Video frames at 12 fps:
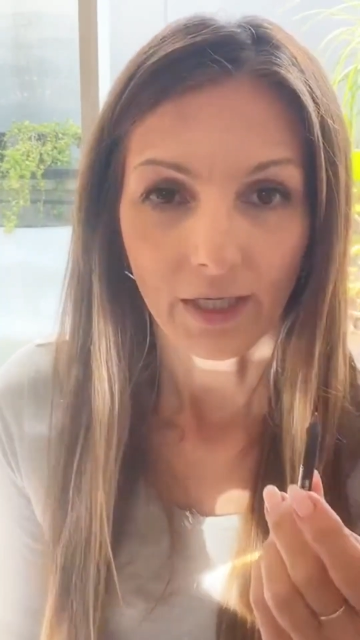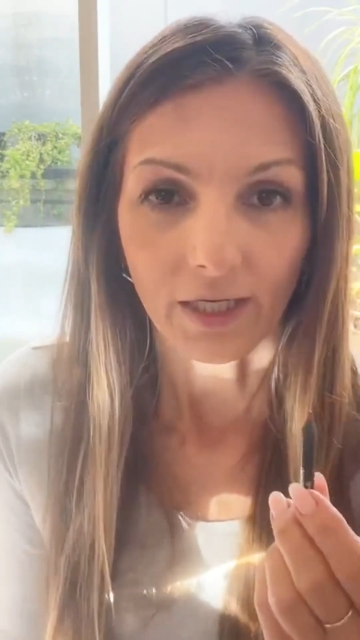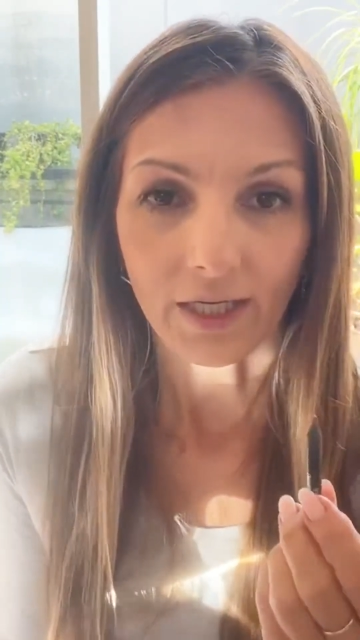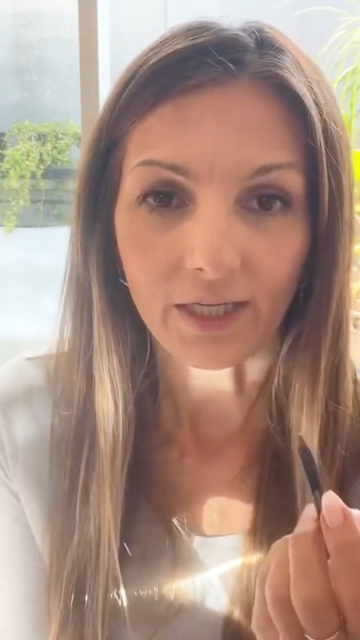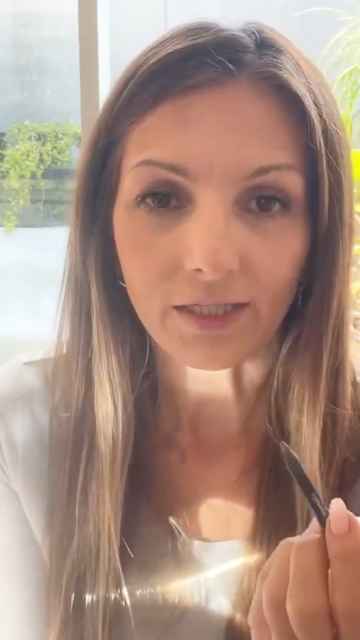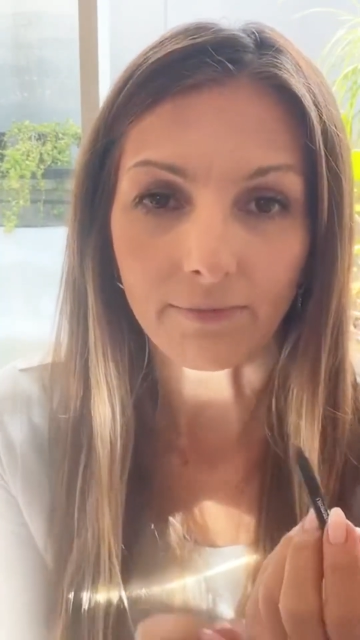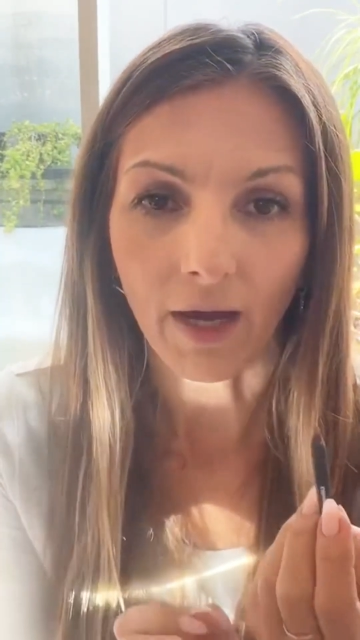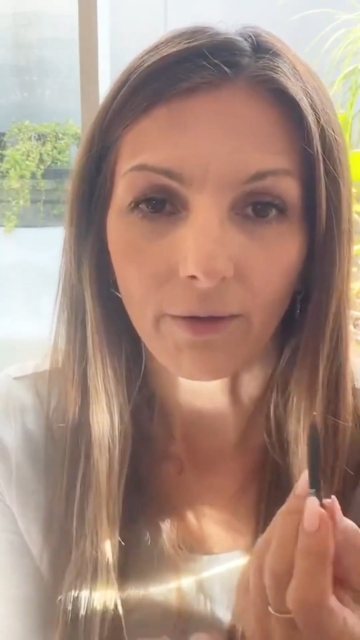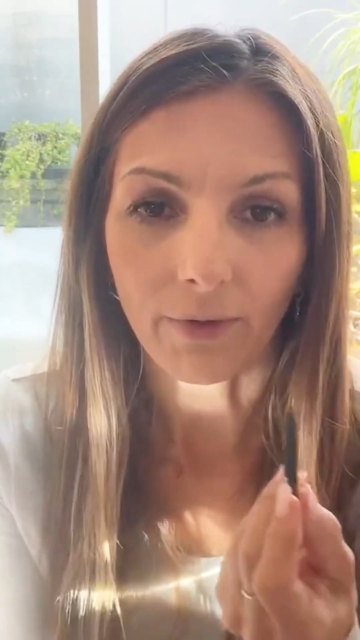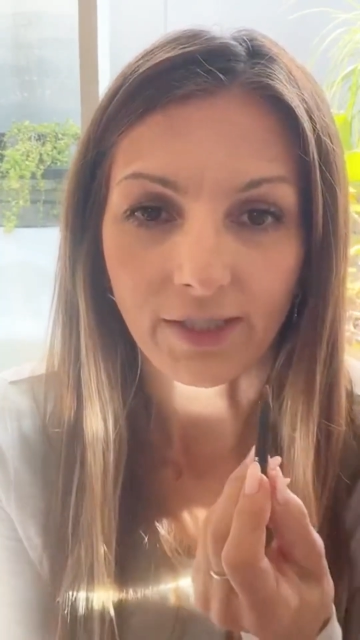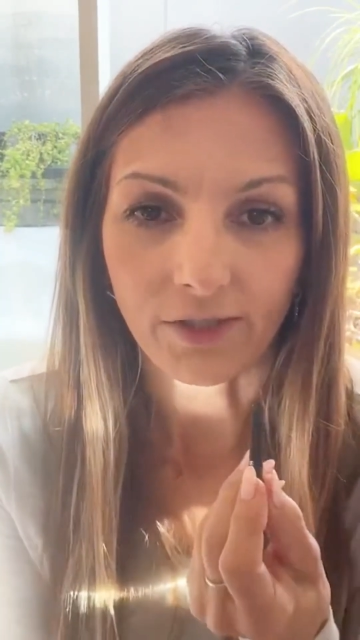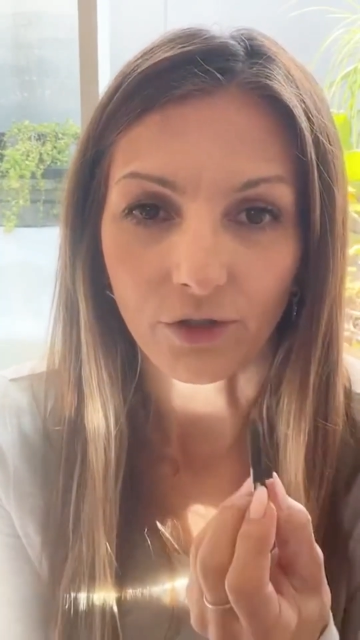here's my
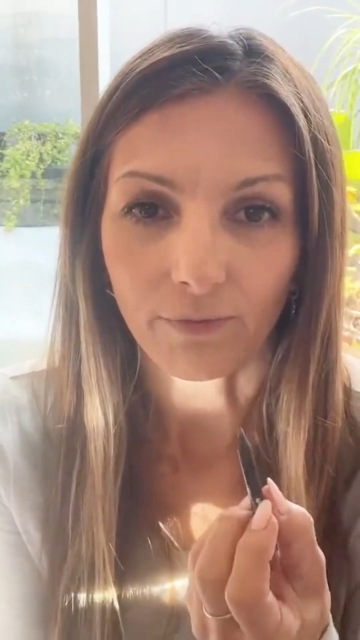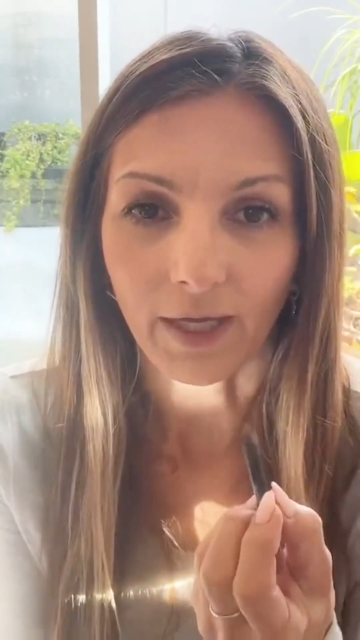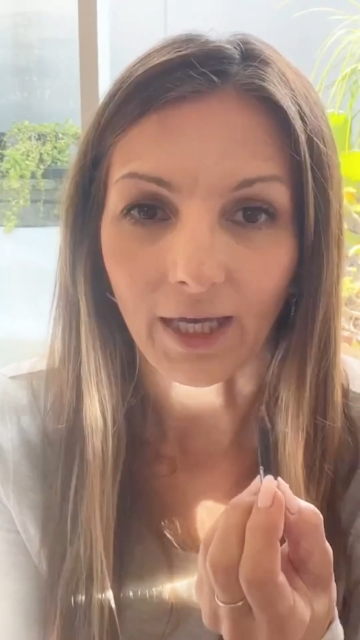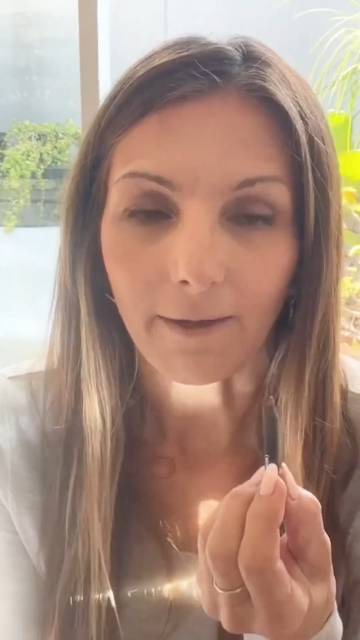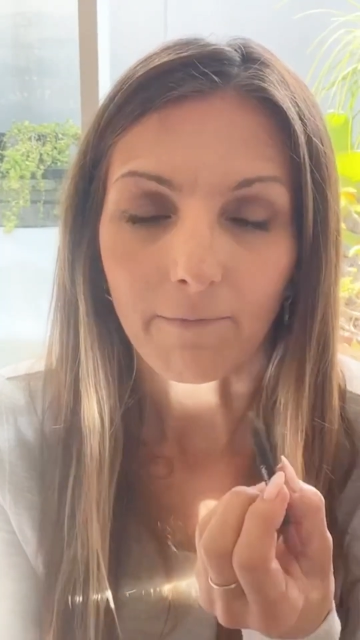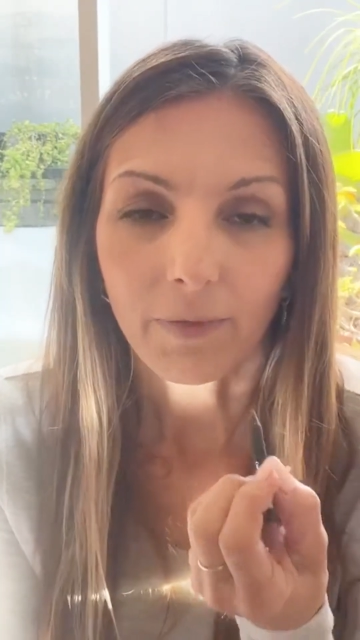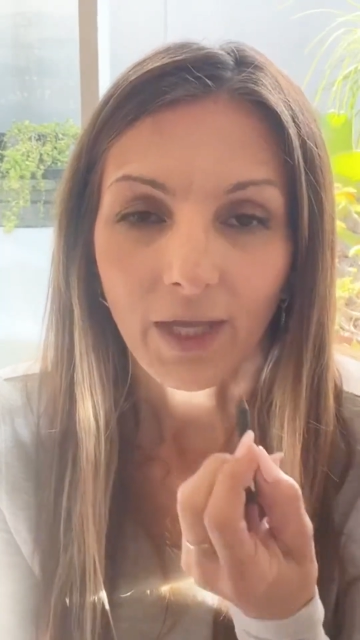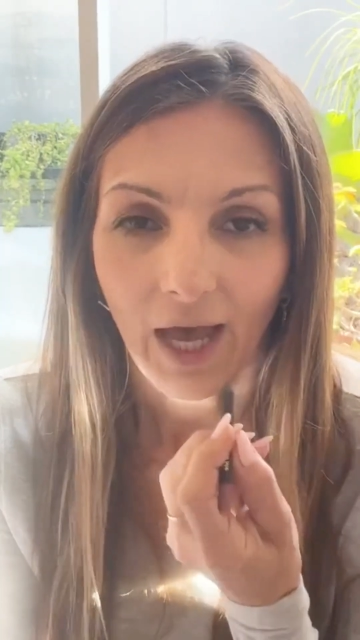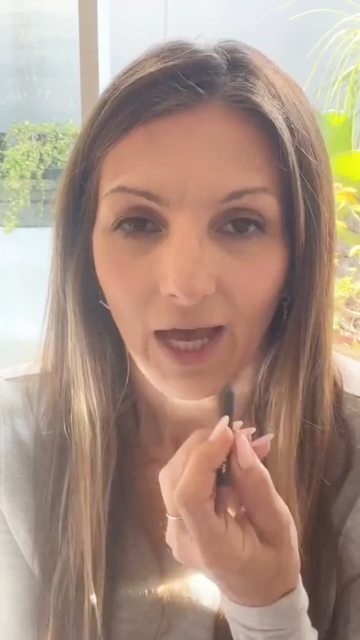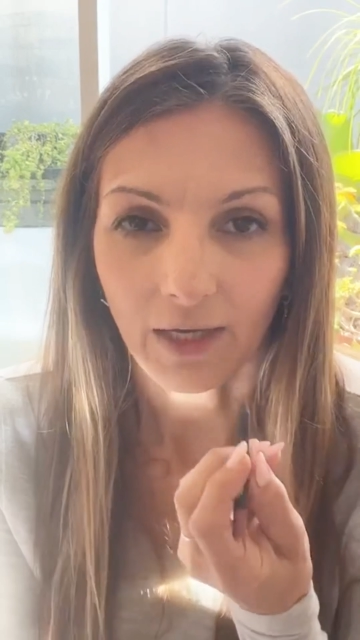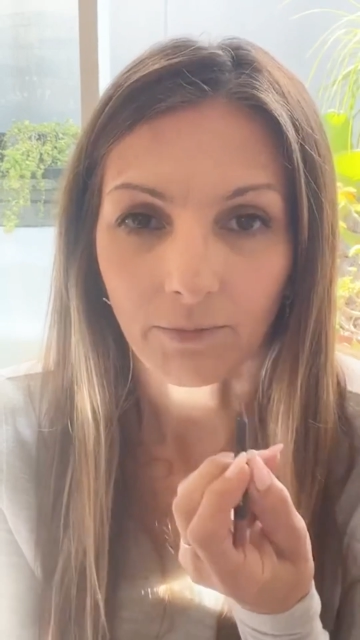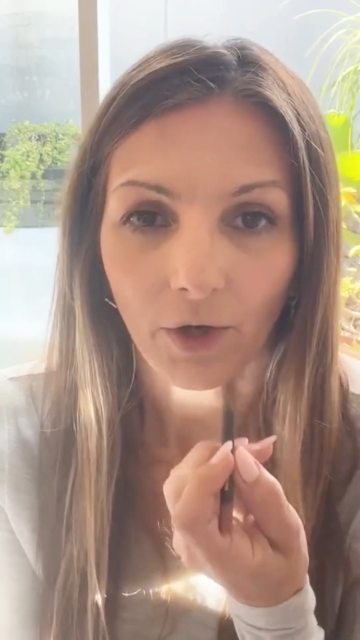Rescue Me,
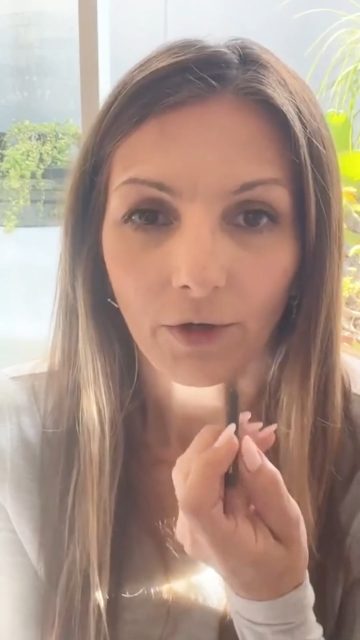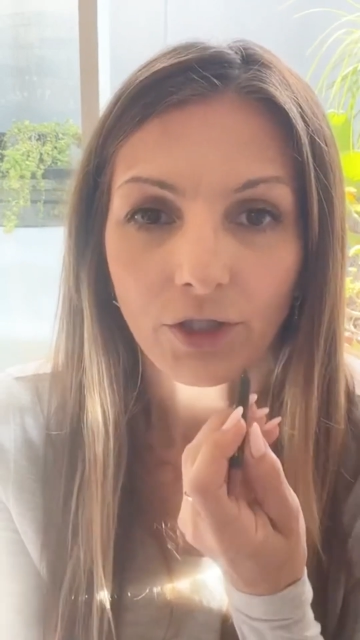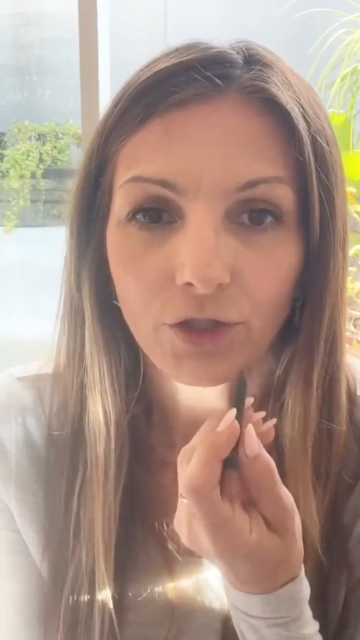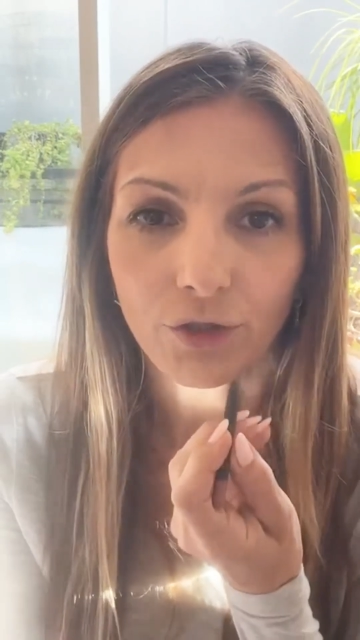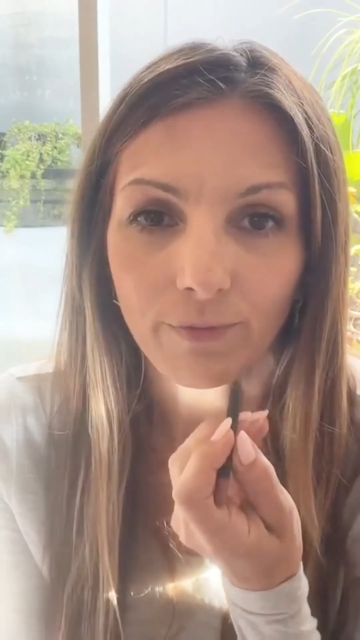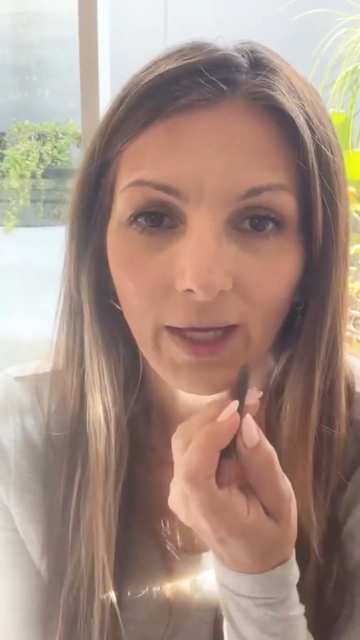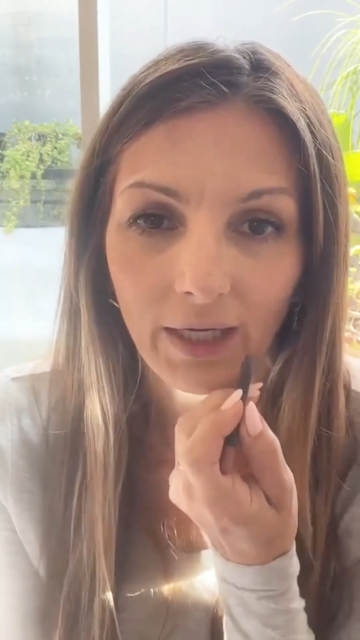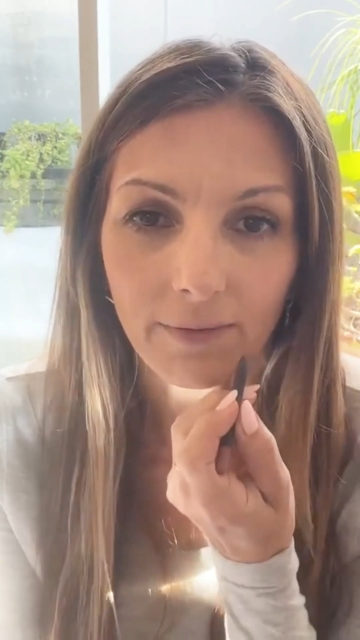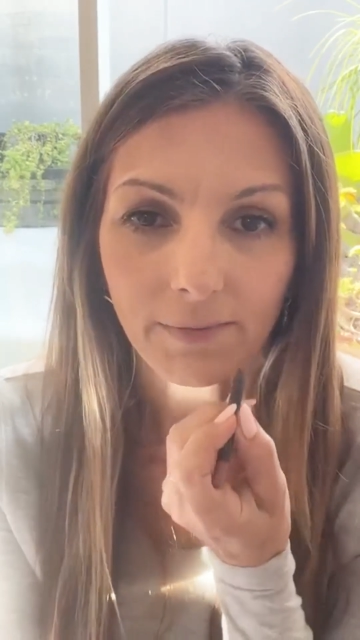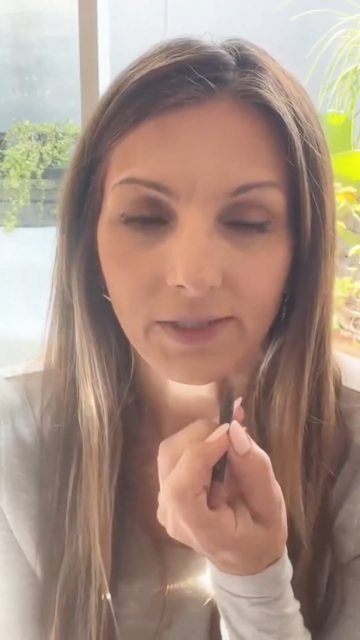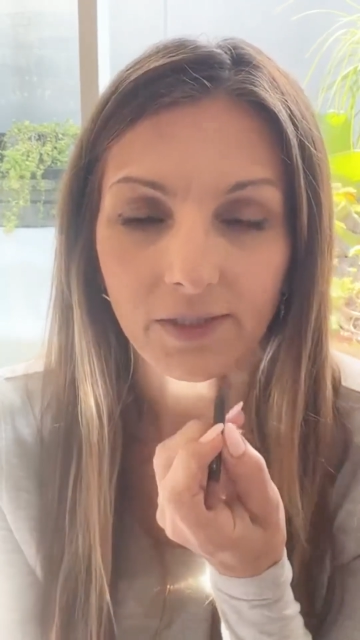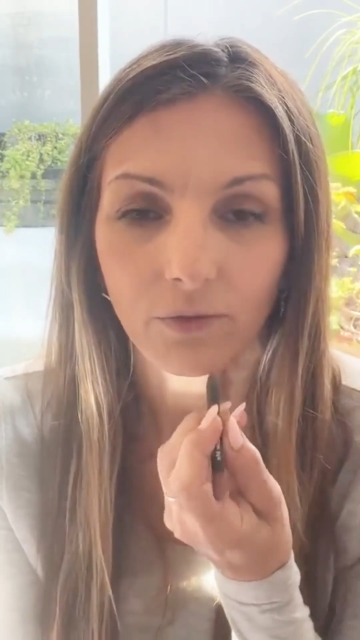and I'm going to do my
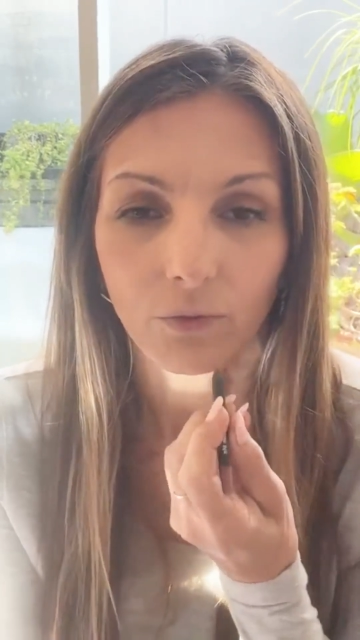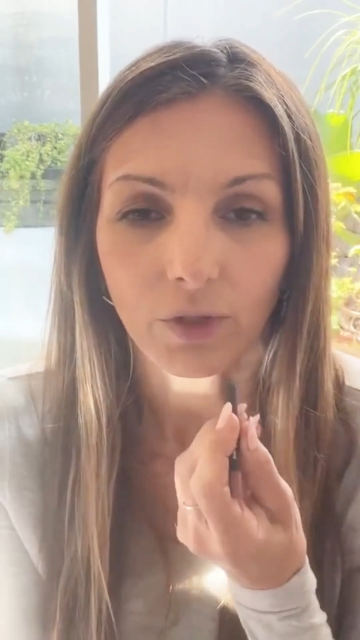lips